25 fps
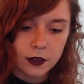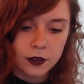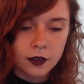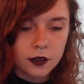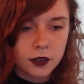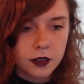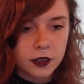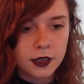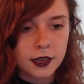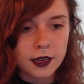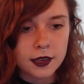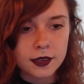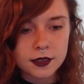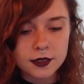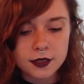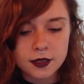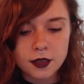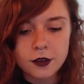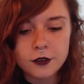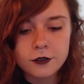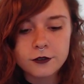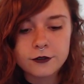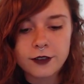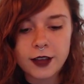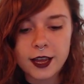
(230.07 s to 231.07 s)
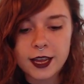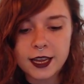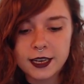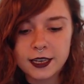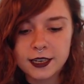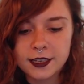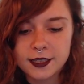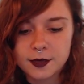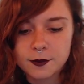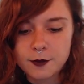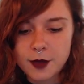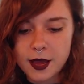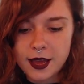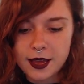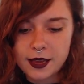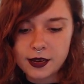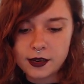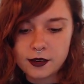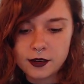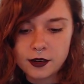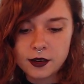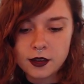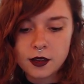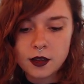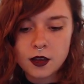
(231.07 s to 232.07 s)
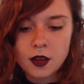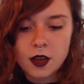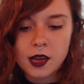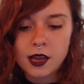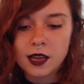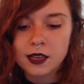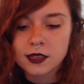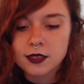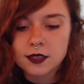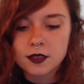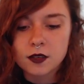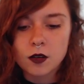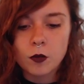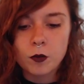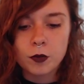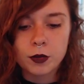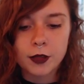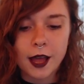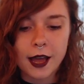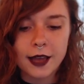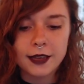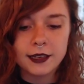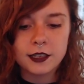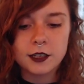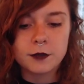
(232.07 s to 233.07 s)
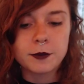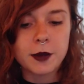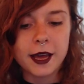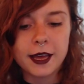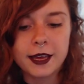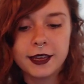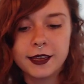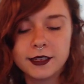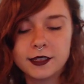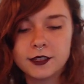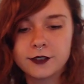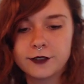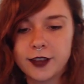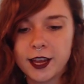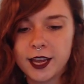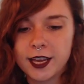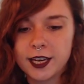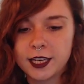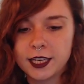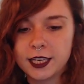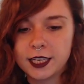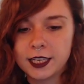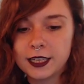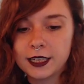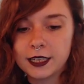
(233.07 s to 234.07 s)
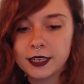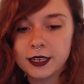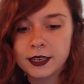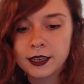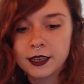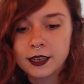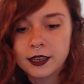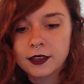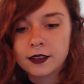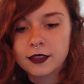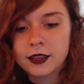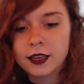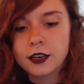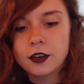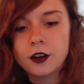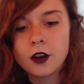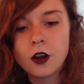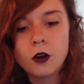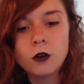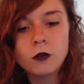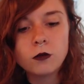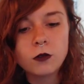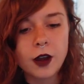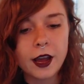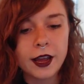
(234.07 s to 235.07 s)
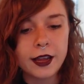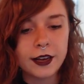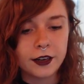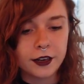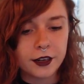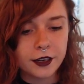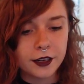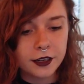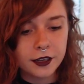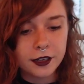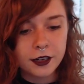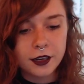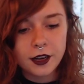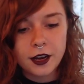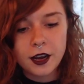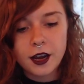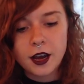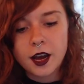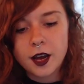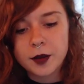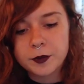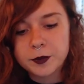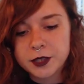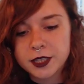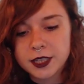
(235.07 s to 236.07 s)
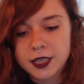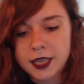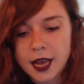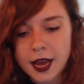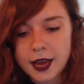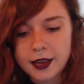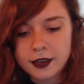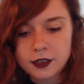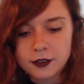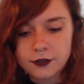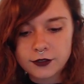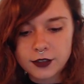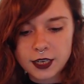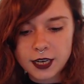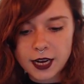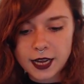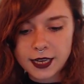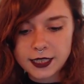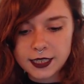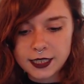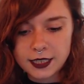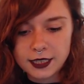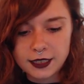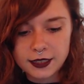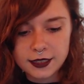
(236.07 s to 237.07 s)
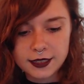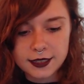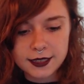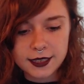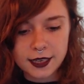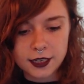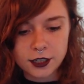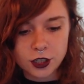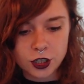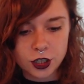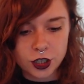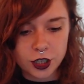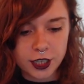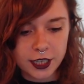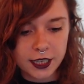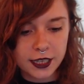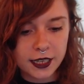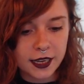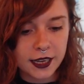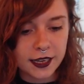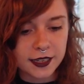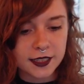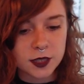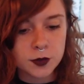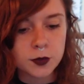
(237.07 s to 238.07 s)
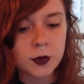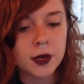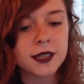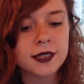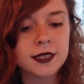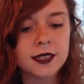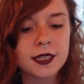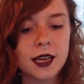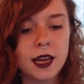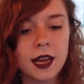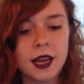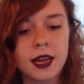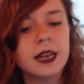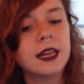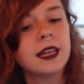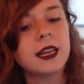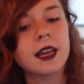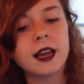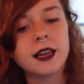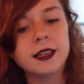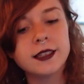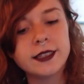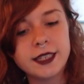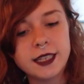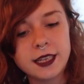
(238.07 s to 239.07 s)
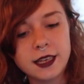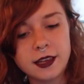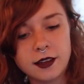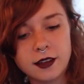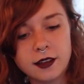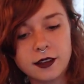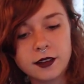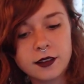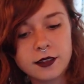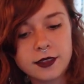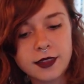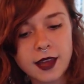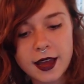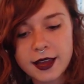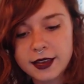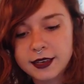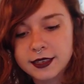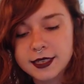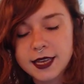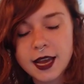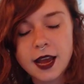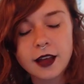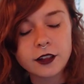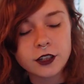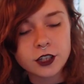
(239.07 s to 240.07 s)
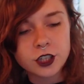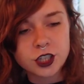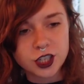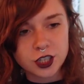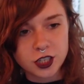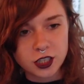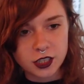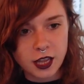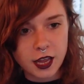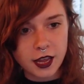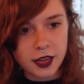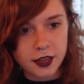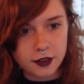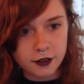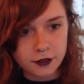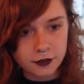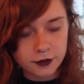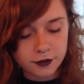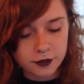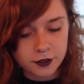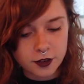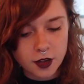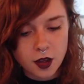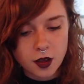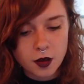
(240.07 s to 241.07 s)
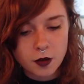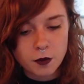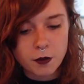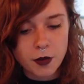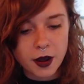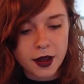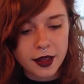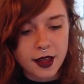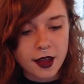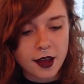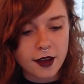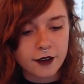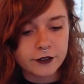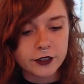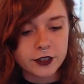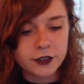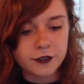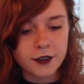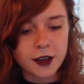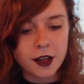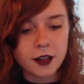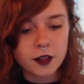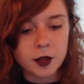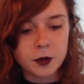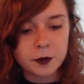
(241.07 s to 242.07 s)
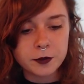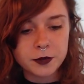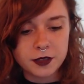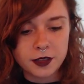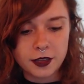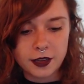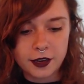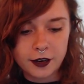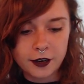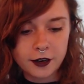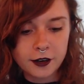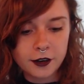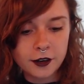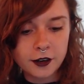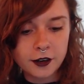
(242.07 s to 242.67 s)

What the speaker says: Yet so vain is man, and so blinded by his vanity, that no writer up to the end of the 19th century expressed any idea that intelligent life might have developed there,